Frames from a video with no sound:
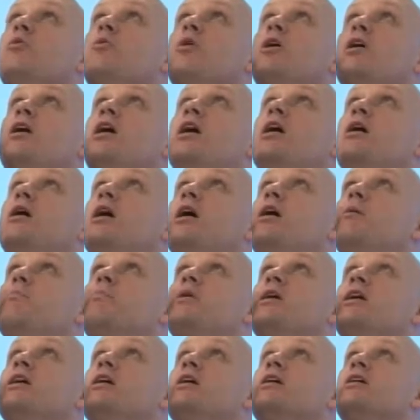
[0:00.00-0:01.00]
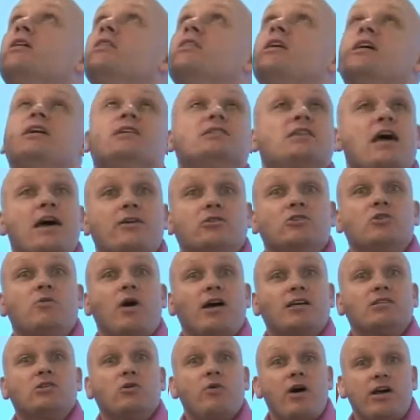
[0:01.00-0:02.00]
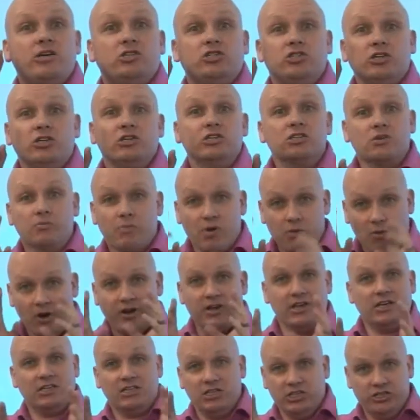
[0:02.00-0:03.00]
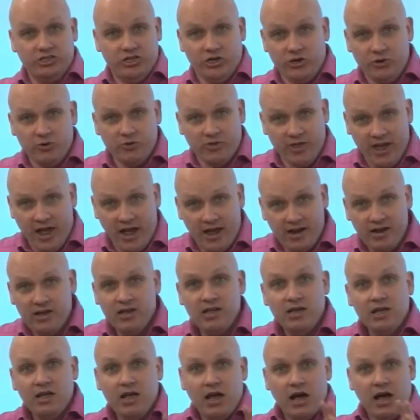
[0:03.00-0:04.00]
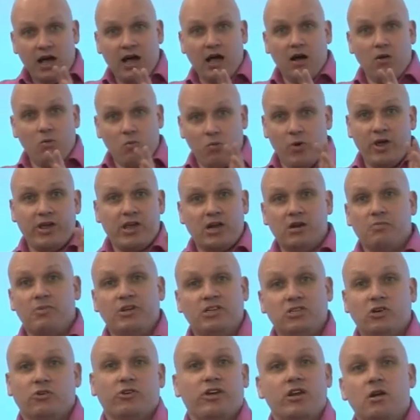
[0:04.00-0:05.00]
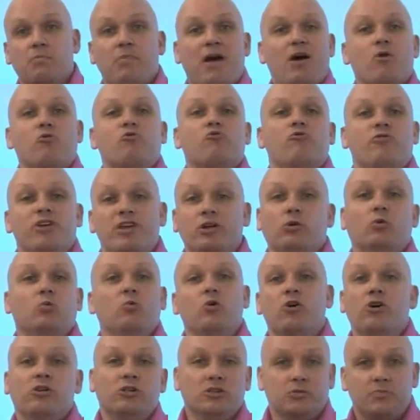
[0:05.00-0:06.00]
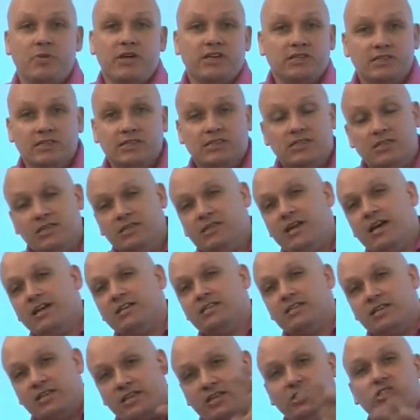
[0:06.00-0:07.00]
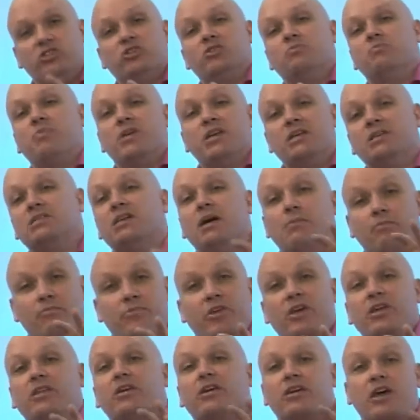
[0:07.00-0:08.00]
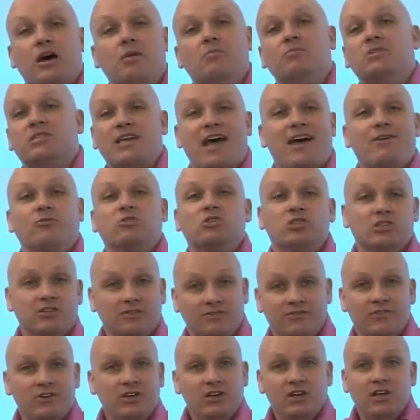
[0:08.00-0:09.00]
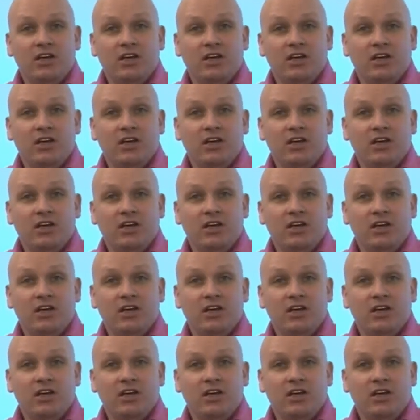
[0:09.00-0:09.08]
Well, up here there's how to ask questions, and we want you to do that. We're going to be talking about real-world business today, so this should be something that comes out of